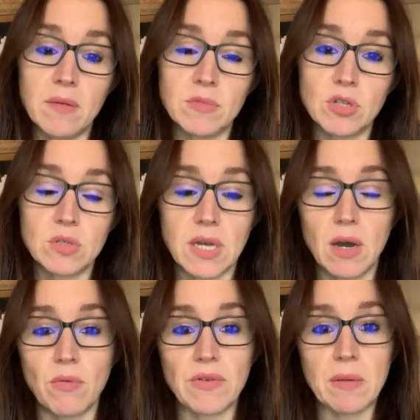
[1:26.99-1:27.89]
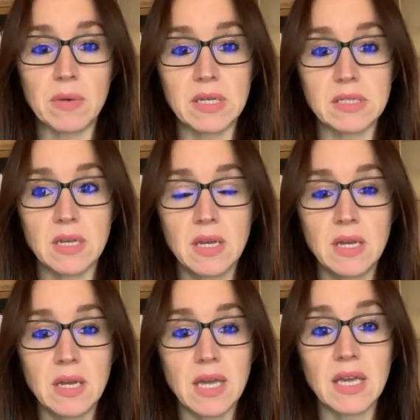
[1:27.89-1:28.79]
do to help families
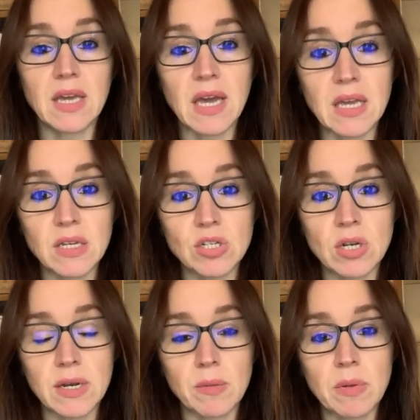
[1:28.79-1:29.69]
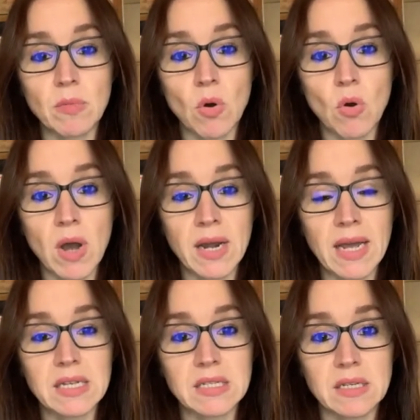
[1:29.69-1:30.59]
engage a little bit more and
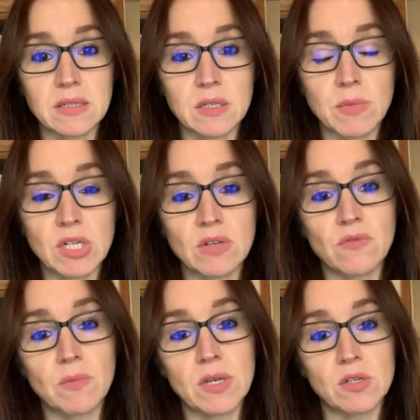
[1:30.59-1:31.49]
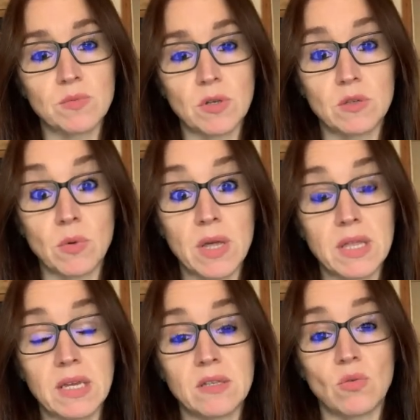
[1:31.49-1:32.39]
access as much information as possible, I
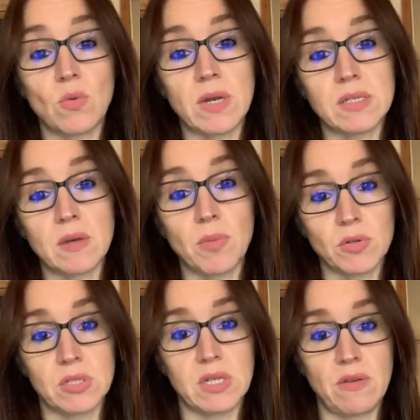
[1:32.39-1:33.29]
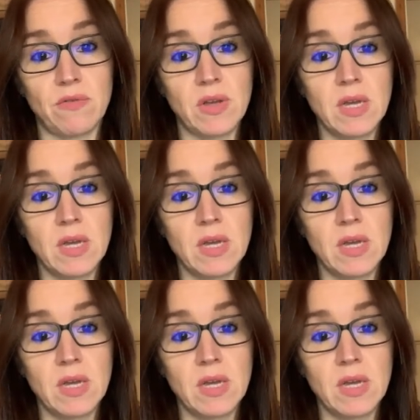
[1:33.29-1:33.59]
think is always a positive.